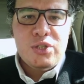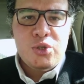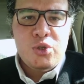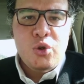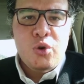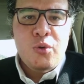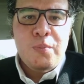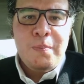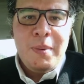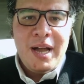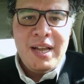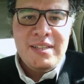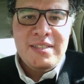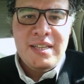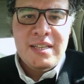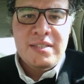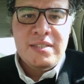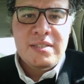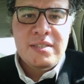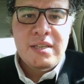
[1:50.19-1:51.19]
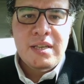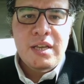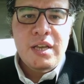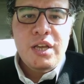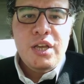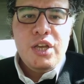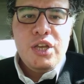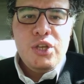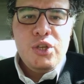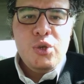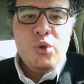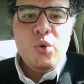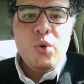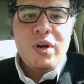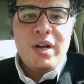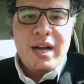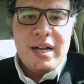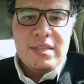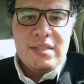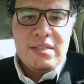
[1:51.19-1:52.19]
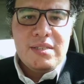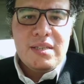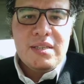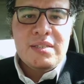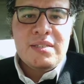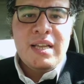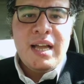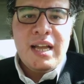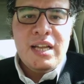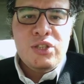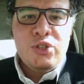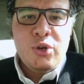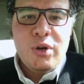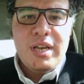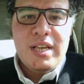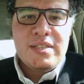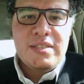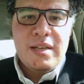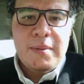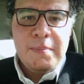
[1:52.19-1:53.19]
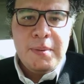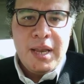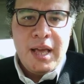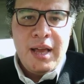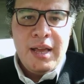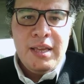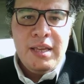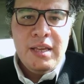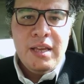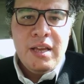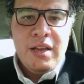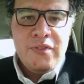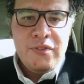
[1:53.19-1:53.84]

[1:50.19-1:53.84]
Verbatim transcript: So by this, you cut the hydraulic supply